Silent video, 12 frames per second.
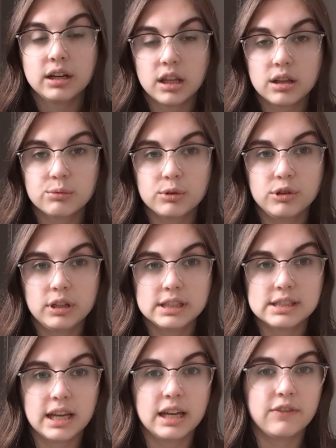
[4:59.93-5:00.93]
Another rule
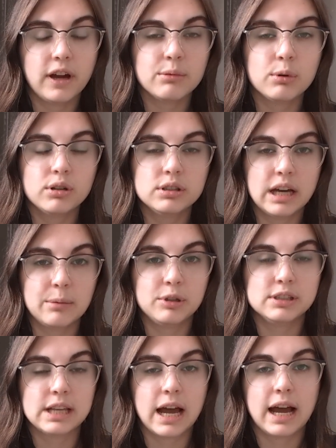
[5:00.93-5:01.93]
is that if I roll
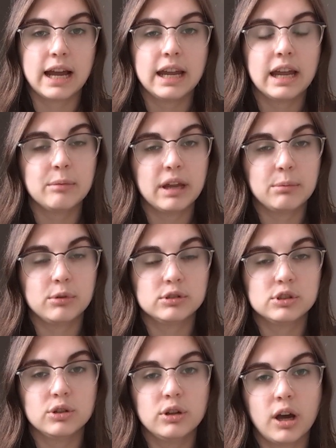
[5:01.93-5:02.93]
doubles, I am able
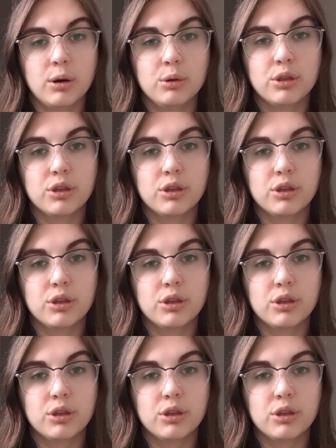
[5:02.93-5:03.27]
to go